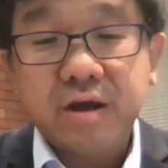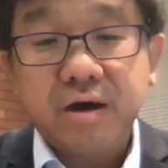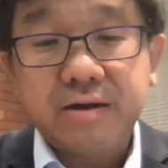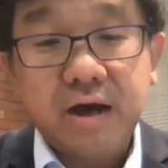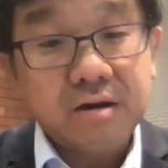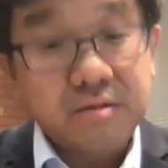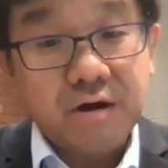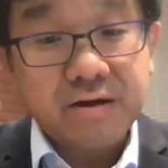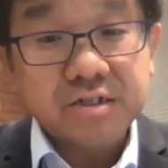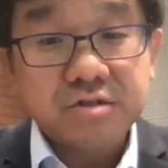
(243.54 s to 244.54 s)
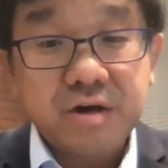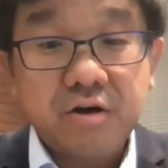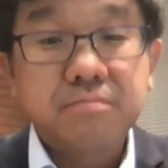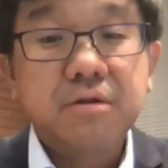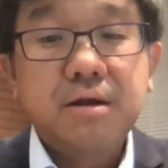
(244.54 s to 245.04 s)
on other products to
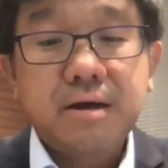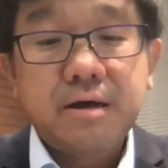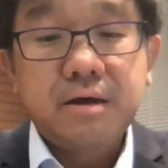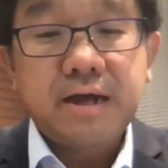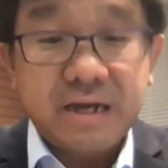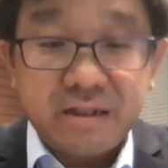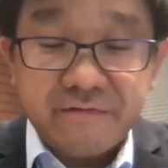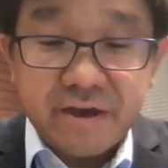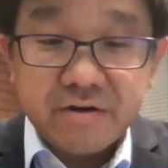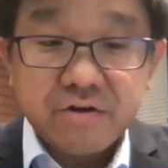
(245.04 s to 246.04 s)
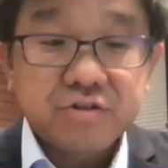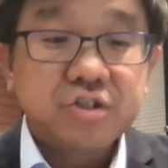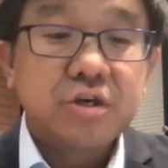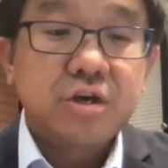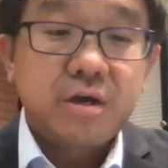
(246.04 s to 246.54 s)
help
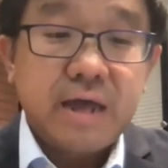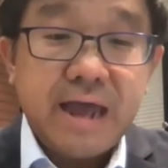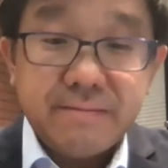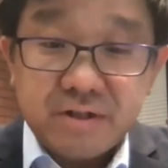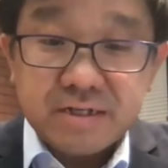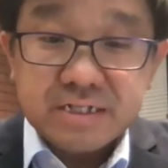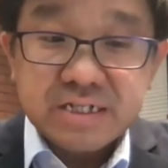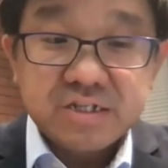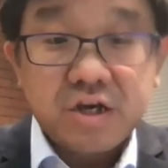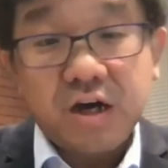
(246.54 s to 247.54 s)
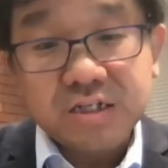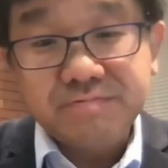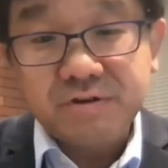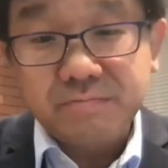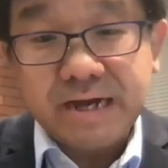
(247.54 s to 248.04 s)
elevators, ambulances,
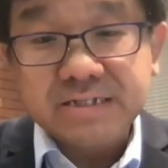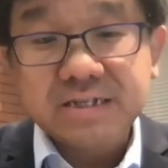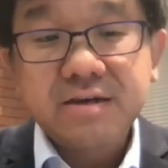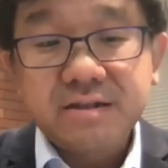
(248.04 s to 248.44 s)
hospital beds.